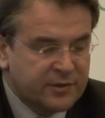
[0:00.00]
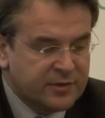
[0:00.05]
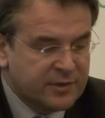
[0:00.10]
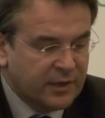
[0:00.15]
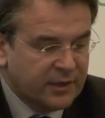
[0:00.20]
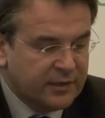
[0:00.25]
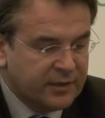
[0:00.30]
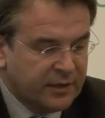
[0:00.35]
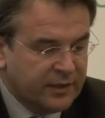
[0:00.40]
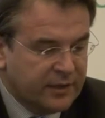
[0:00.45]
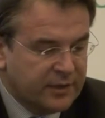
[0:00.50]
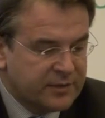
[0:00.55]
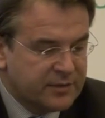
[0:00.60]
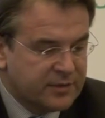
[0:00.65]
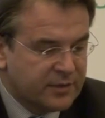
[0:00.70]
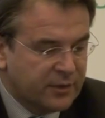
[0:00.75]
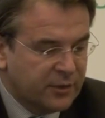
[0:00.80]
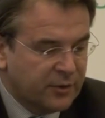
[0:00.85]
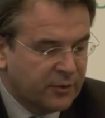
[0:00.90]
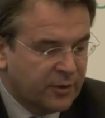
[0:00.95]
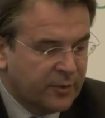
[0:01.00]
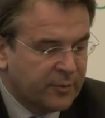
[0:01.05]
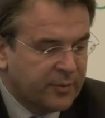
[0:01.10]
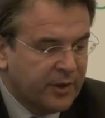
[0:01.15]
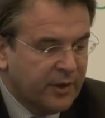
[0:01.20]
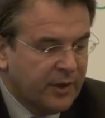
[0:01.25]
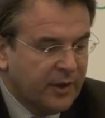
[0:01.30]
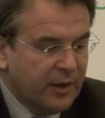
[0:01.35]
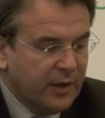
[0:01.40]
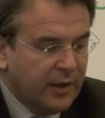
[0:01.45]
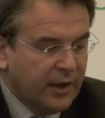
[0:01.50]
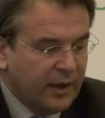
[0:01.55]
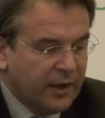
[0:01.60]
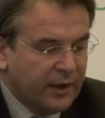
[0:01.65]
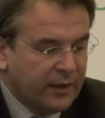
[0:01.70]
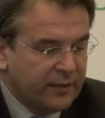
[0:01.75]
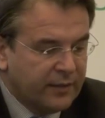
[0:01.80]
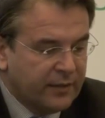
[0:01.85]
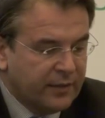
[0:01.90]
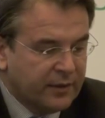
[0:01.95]
result in Eastern Europe,
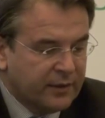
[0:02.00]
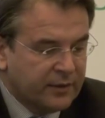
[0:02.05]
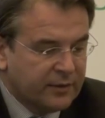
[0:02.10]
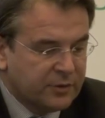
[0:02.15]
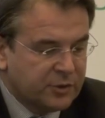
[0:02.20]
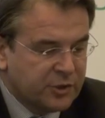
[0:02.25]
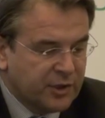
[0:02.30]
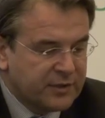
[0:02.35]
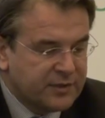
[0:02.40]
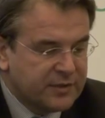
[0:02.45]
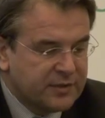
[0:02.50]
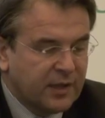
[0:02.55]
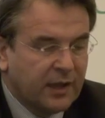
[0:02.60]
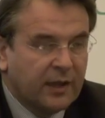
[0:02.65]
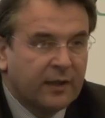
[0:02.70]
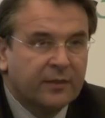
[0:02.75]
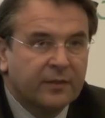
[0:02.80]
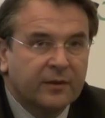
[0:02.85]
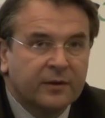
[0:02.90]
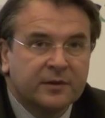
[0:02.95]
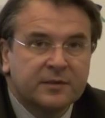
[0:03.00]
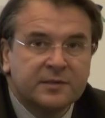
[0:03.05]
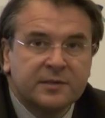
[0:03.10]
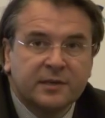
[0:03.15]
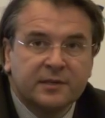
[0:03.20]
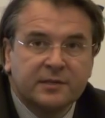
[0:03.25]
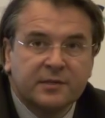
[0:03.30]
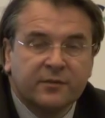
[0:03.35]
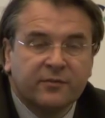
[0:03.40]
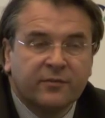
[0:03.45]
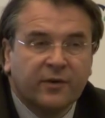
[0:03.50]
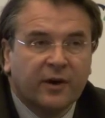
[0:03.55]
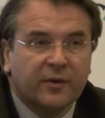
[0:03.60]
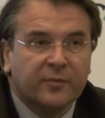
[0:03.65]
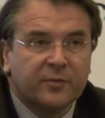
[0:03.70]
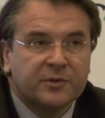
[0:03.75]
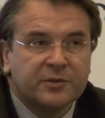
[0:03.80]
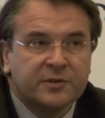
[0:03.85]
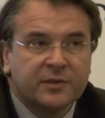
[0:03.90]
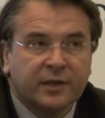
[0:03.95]
and uh, just under
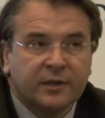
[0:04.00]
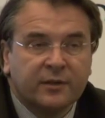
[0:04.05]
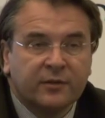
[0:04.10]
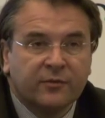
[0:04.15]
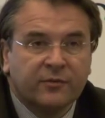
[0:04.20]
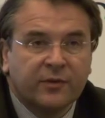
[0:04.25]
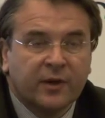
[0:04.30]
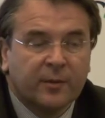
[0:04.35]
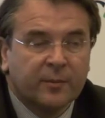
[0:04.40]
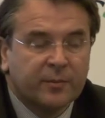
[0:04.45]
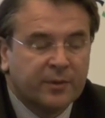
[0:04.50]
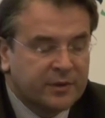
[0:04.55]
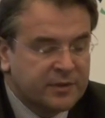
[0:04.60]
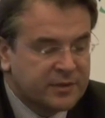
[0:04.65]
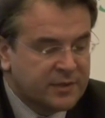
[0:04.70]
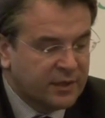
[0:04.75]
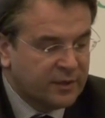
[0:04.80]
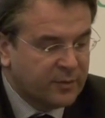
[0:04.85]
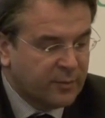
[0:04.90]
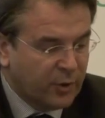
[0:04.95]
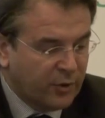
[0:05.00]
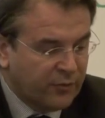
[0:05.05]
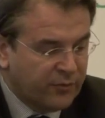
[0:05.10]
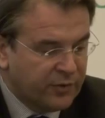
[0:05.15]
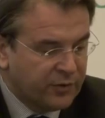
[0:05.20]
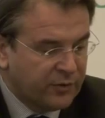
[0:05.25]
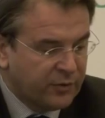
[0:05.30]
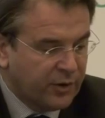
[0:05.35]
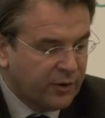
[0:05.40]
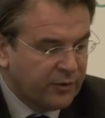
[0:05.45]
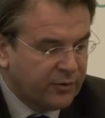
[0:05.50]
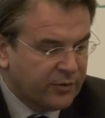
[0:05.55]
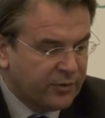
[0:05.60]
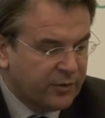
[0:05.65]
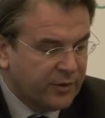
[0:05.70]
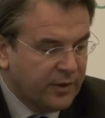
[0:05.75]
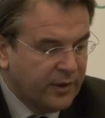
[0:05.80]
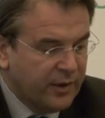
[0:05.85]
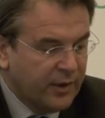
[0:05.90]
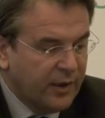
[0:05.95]
65% of companies had profit
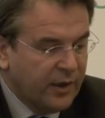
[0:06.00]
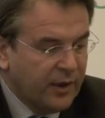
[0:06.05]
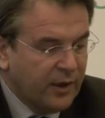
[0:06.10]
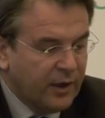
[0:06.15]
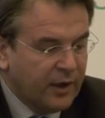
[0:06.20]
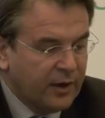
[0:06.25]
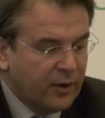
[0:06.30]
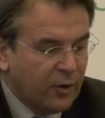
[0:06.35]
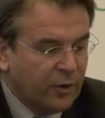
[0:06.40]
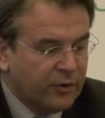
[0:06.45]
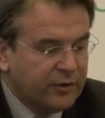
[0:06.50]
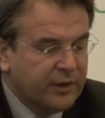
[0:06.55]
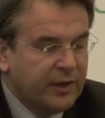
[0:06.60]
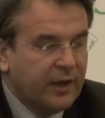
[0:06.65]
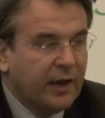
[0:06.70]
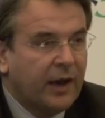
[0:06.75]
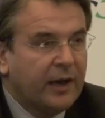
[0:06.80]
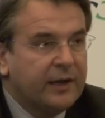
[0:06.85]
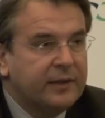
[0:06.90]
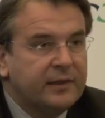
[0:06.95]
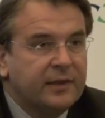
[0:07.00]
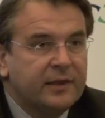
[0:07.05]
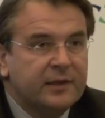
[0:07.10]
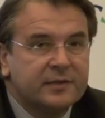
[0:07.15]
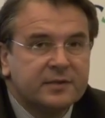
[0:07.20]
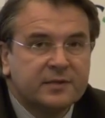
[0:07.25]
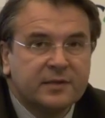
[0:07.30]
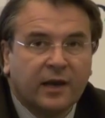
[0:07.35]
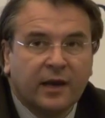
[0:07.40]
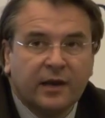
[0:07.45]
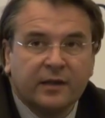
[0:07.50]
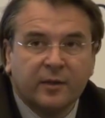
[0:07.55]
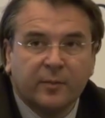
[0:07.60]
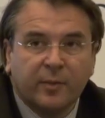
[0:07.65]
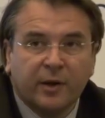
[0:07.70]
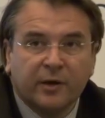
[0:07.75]
growth. And on the IT side,